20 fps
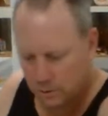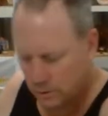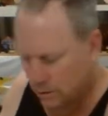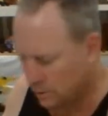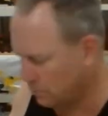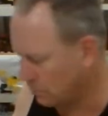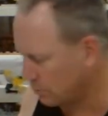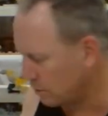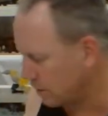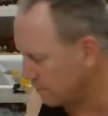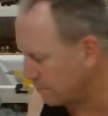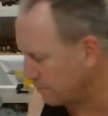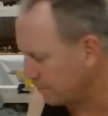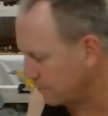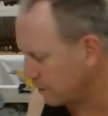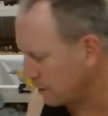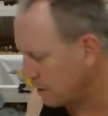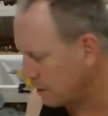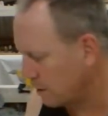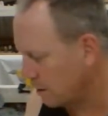So
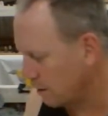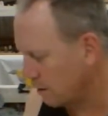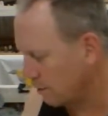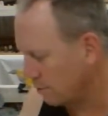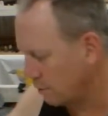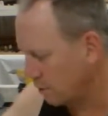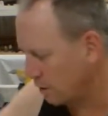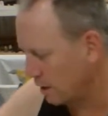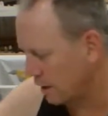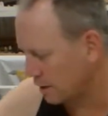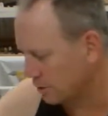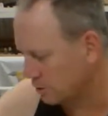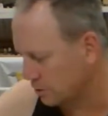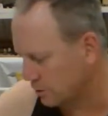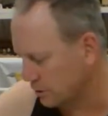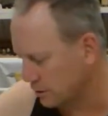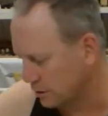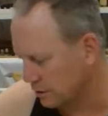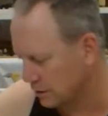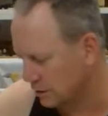I might
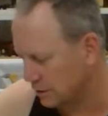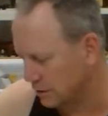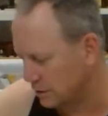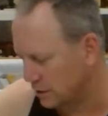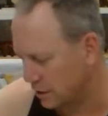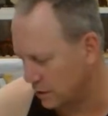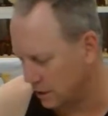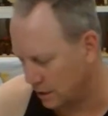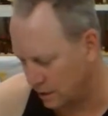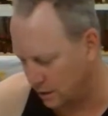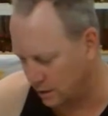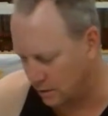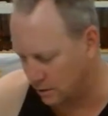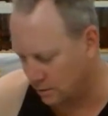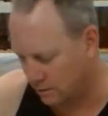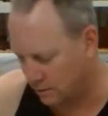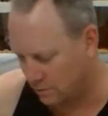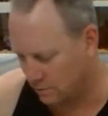actually see